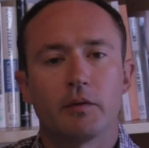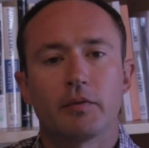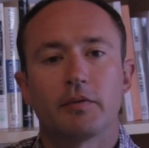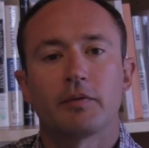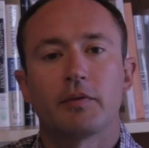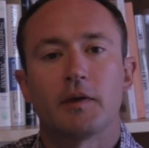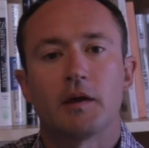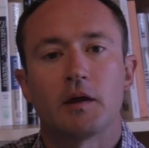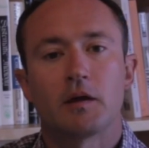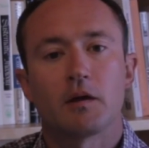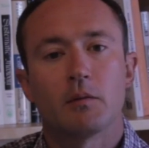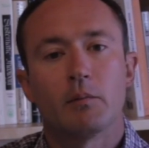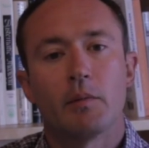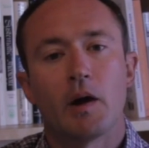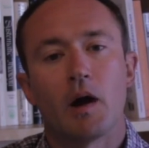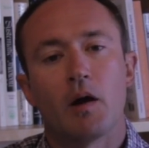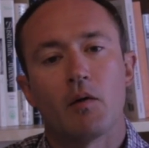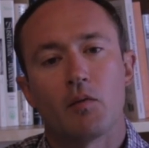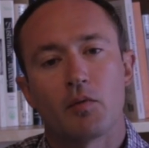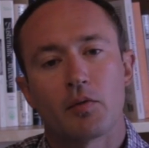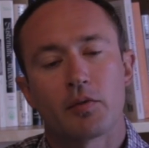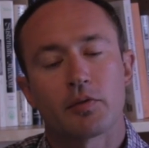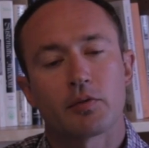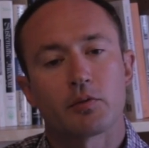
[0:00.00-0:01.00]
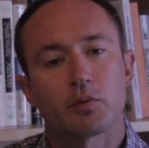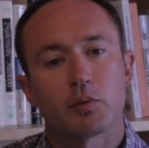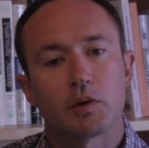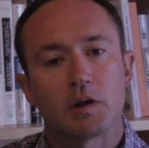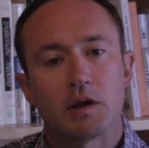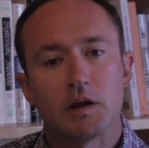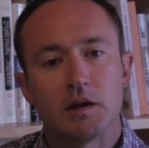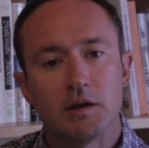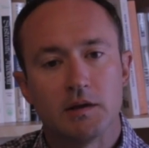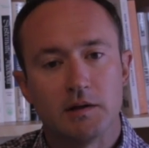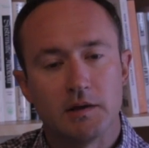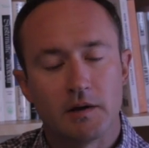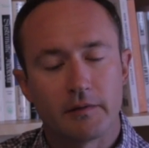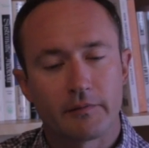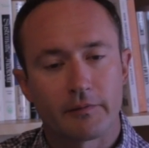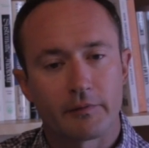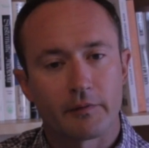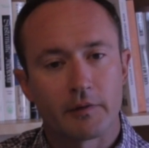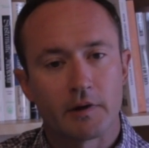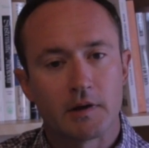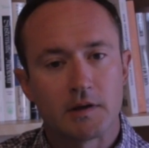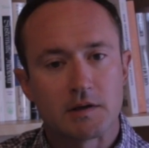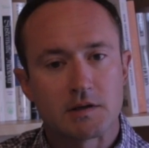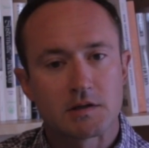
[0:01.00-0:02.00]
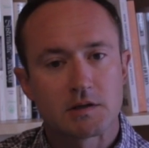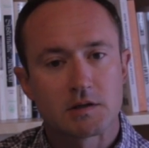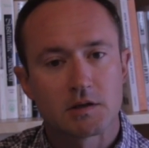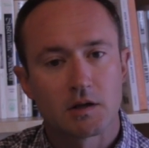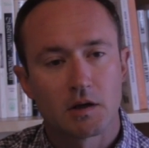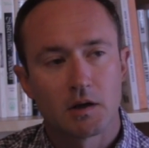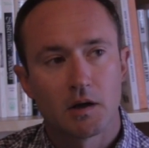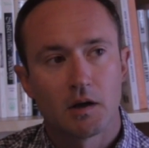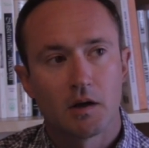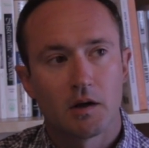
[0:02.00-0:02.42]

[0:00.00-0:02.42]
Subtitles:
think about 3 different